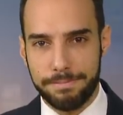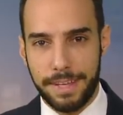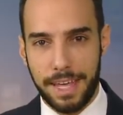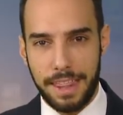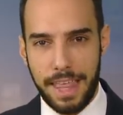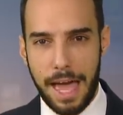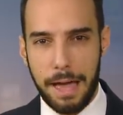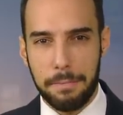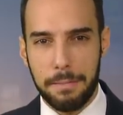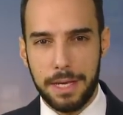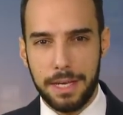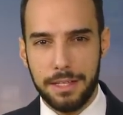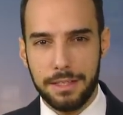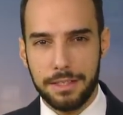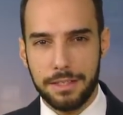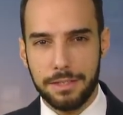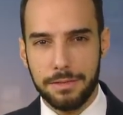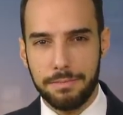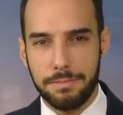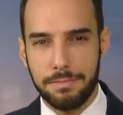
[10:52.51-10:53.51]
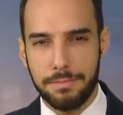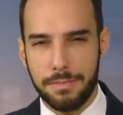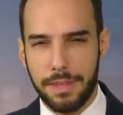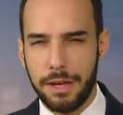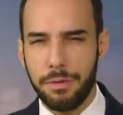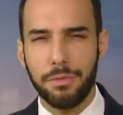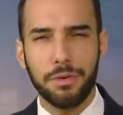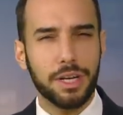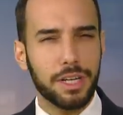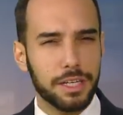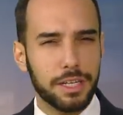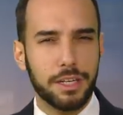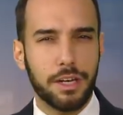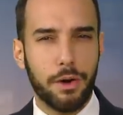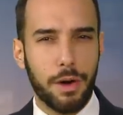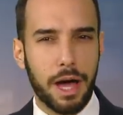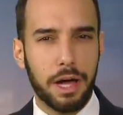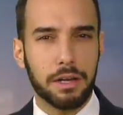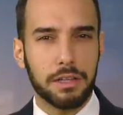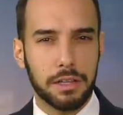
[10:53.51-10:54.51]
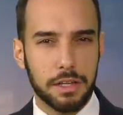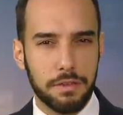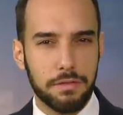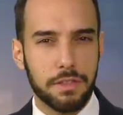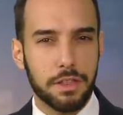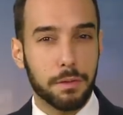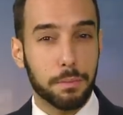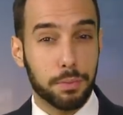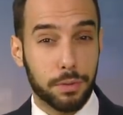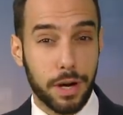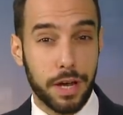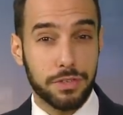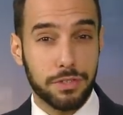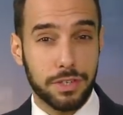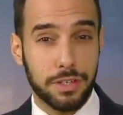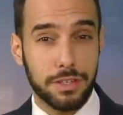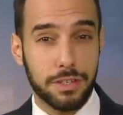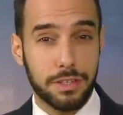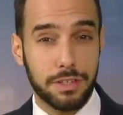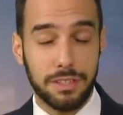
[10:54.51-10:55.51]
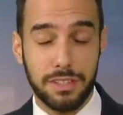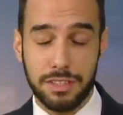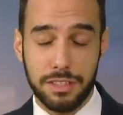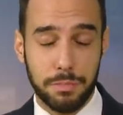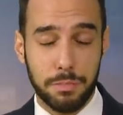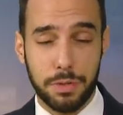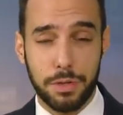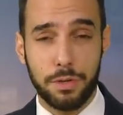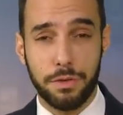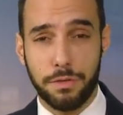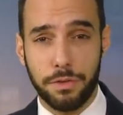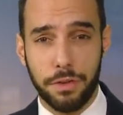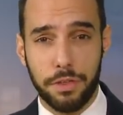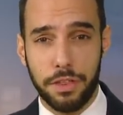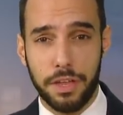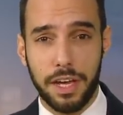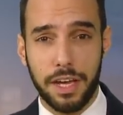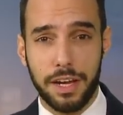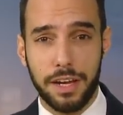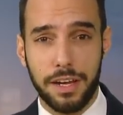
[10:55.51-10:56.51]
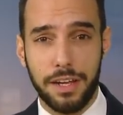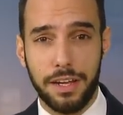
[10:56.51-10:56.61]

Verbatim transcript: And that means they really know how to live in the present. It's a beautiful thing.